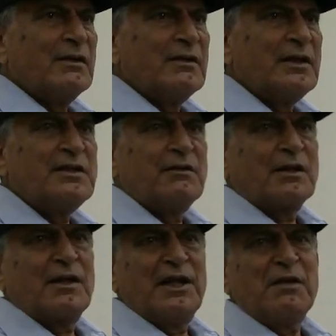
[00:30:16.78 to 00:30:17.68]
This is a
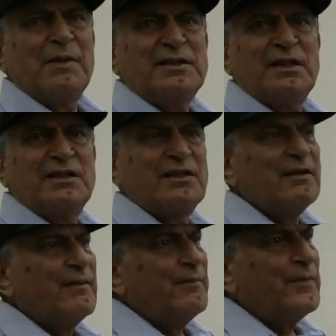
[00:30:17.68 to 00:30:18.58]
clear message.
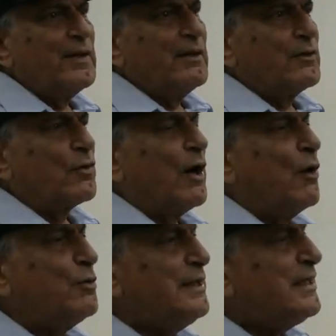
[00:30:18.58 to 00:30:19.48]
So,
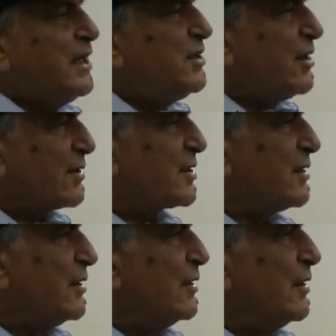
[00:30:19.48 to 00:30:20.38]
how do they teach us
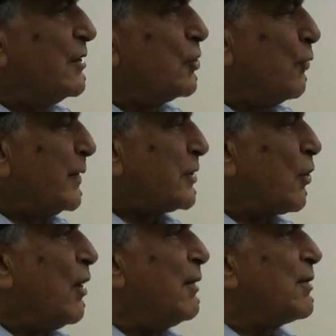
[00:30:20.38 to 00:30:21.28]
to
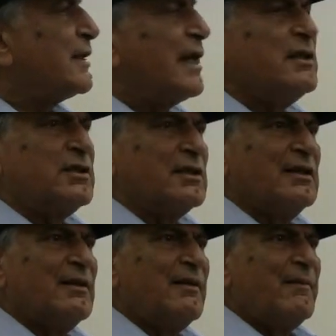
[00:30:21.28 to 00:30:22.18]
withdraw our
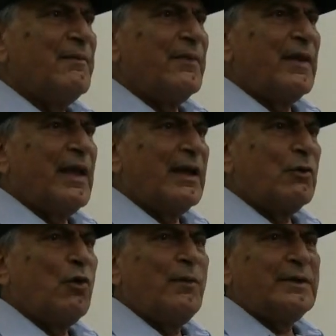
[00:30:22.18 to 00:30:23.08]
attention and
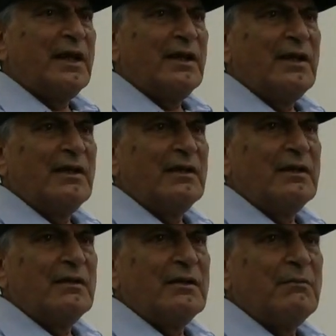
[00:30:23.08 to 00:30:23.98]
go within?
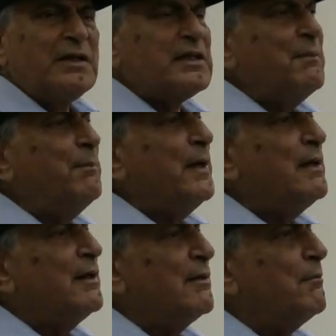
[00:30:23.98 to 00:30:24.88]
By simple
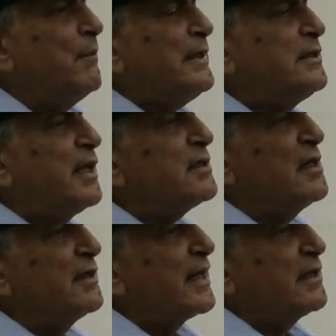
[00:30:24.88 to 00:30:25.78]

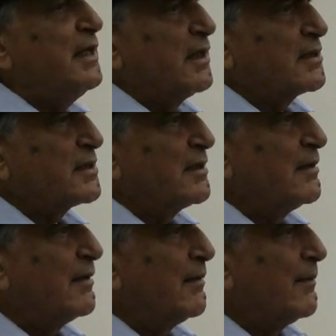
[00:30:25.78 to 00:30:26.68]
meditational techniques.
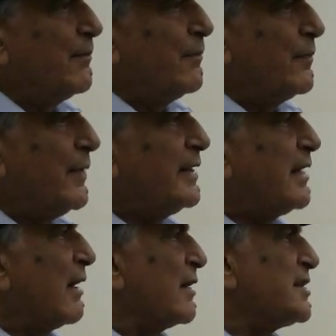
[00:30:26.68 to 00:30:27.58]
They
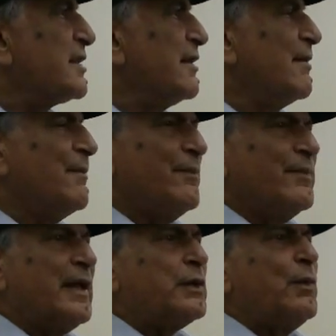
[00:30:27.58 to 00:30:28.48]
tell us
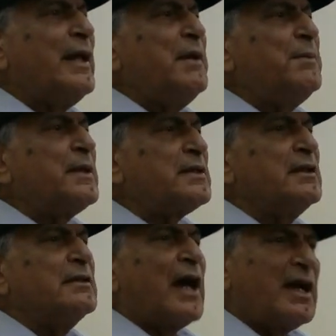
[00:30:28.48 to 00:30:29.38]
that when a
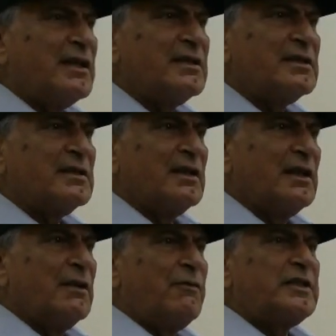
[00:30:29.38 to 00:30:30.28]
person dies
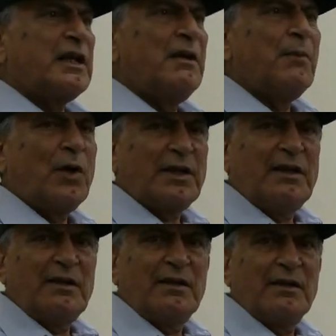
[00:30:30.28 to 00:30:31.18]
in a physical body,
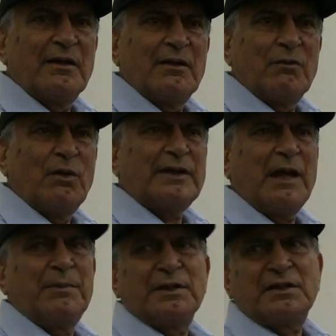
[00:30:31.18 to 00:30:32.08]
what
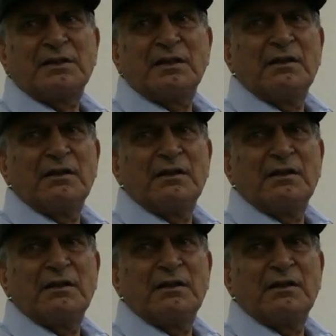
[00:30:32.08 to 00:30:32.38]
happens?